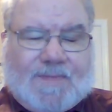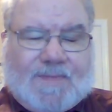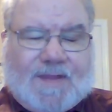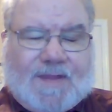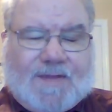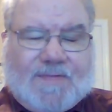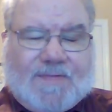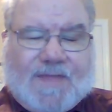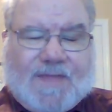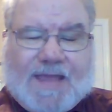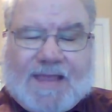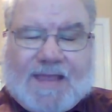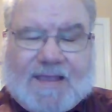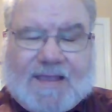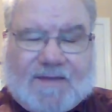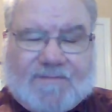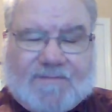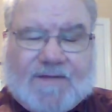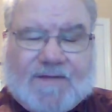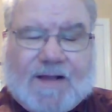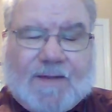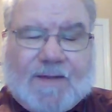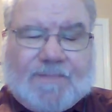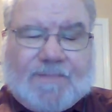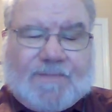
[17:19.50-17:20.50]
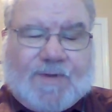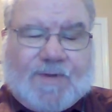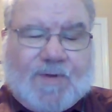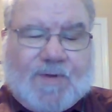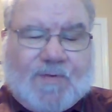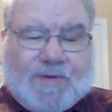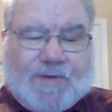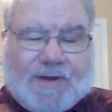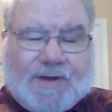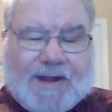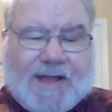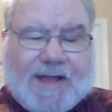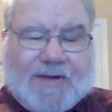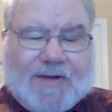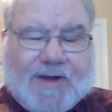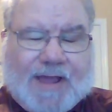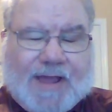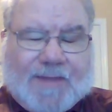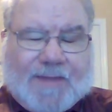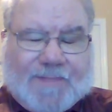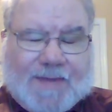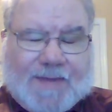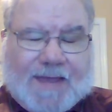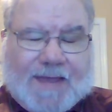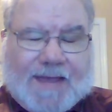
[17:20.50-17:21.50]
they give up going down
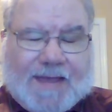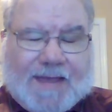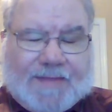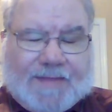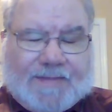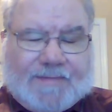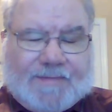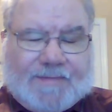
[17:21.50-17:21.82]
that path.